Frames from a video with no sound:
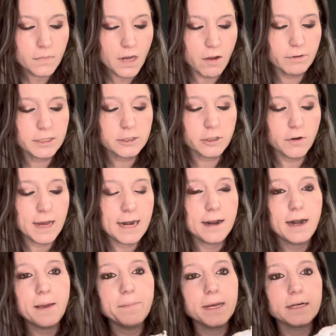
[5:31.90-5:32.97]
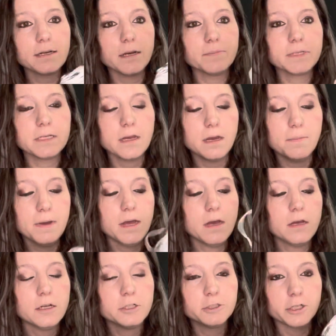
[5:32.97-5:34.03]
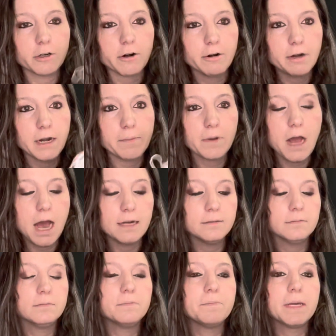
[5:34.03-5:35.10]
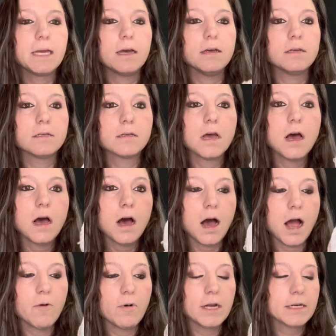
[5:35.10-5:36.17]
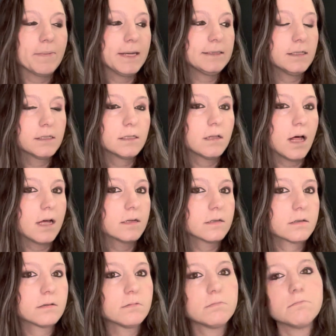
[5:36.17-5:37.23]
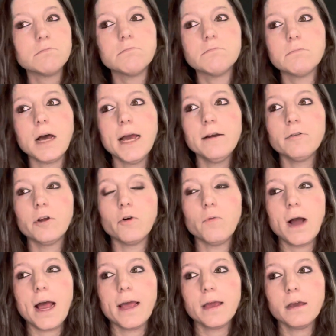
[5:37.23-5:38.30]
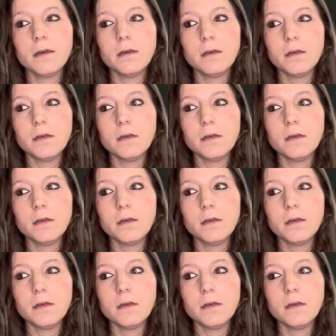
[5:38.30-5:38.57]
went to Joann, and I picked up some sugar and cream cotton because I want to make dishcloths. I don't know why.